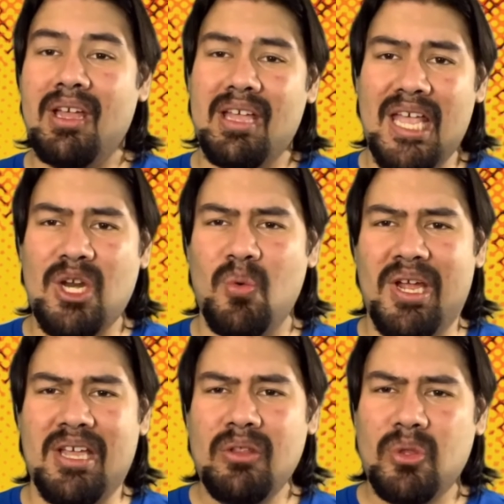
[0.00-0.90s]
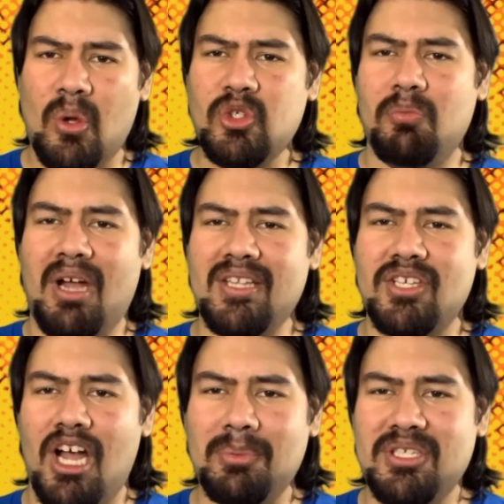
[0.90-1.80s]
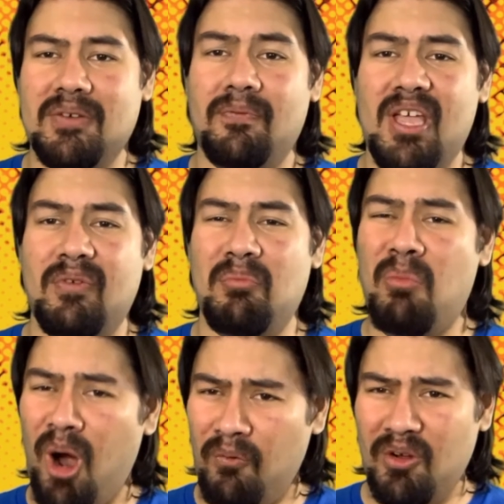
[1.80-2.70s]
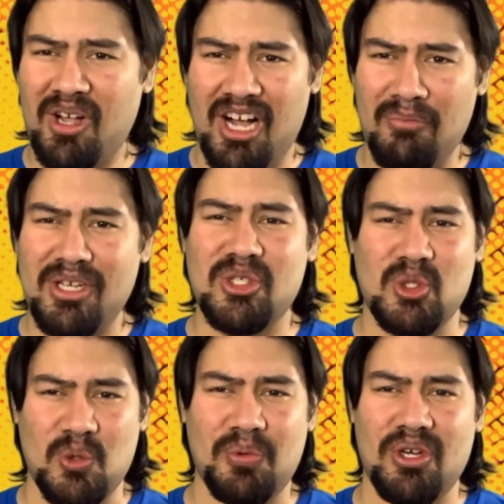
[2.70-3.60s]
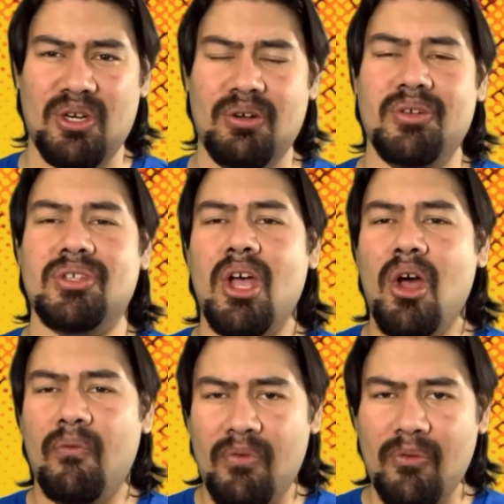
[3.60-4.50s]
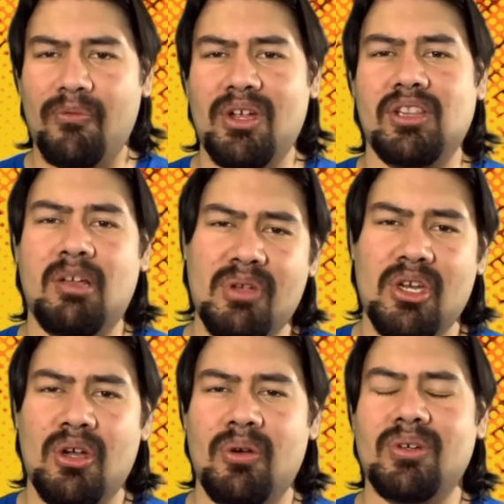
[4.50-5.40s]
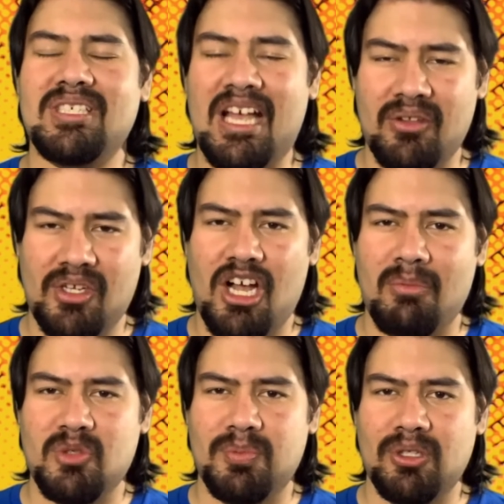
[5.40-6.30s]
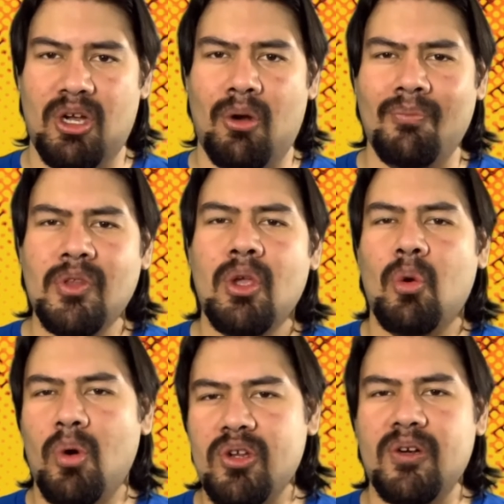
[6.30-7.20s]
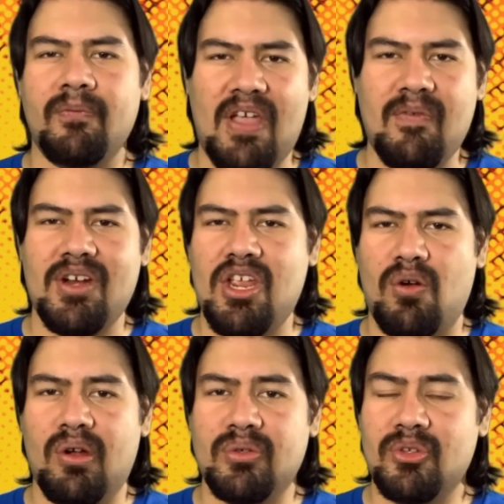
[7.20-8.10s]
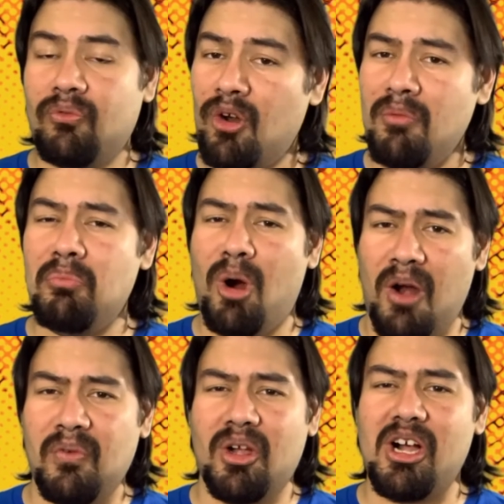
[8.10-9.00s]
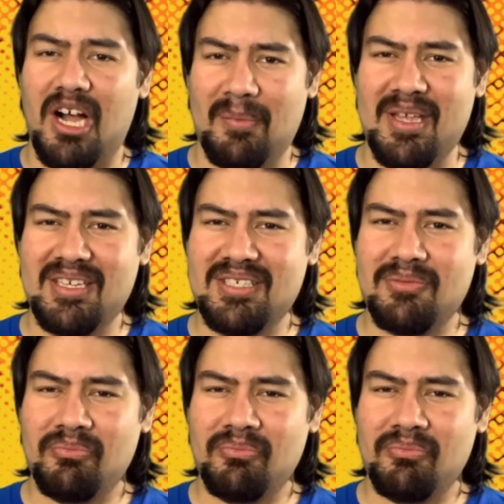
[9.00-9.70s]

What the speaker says: Anyway, those are my top 10 favorite Marvel Comics superheroes. Feel free, let me know down in the comments below, what are your favorite heroes from Marvel Comics?